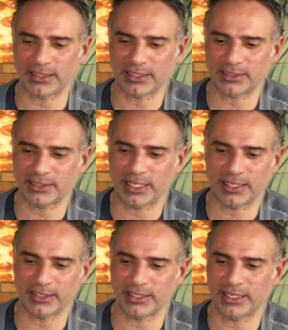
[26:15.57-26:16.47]
think
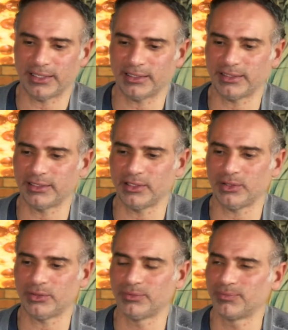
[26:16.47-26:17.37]
they
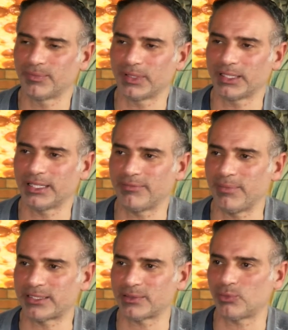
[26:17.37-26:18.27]
they've
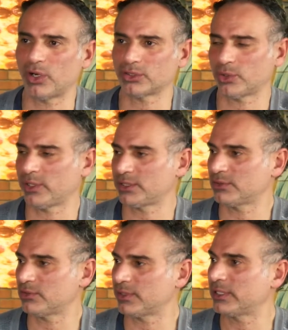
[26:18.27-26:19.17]
made some wrong
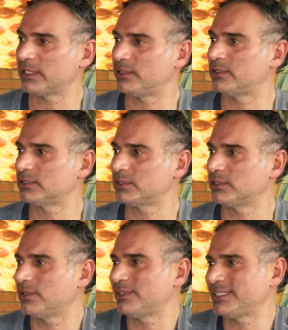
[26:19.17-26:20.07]
choices over the years, and
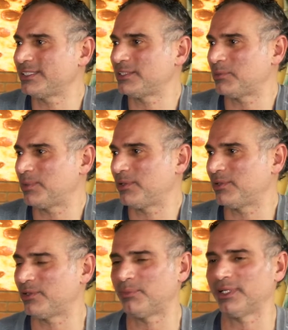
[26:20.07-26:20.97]
it's easy to be
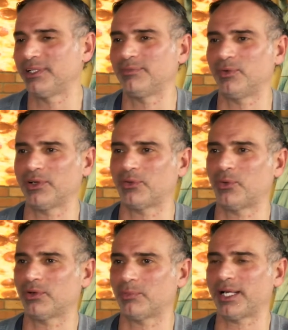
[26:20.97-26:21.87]
Monday morning
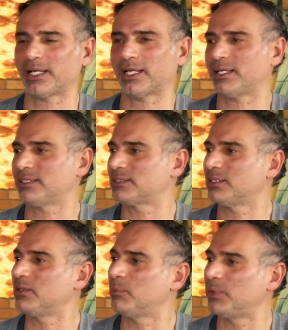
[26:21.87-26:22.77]
quarterback, I guess,
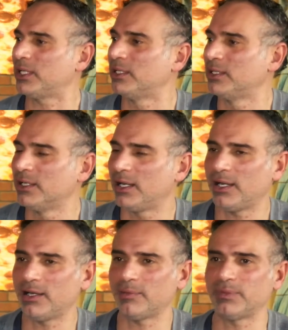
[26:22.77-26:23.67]
but
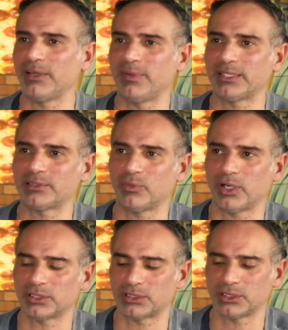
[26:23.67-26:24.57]
they've made some
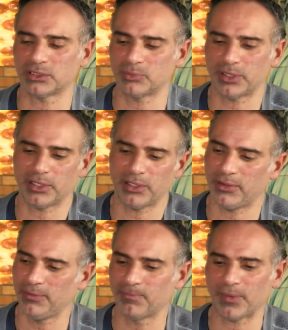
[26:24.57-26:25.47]
wrong decisions. But
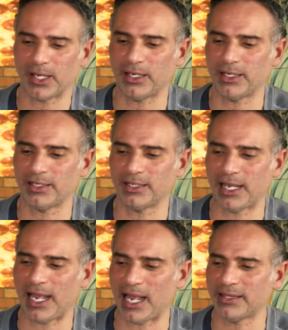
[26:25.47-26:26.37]

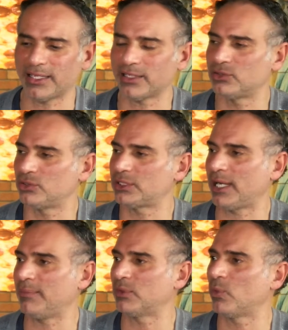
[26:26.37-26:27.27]
I think in due
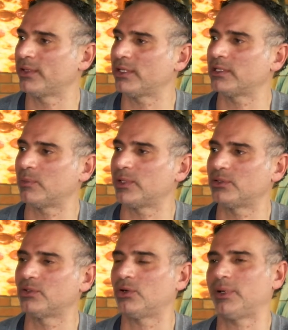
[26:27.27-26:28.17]
time. The one thing that we
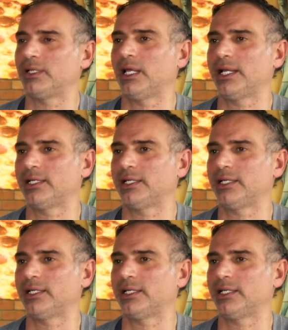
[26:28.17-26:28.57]
do know about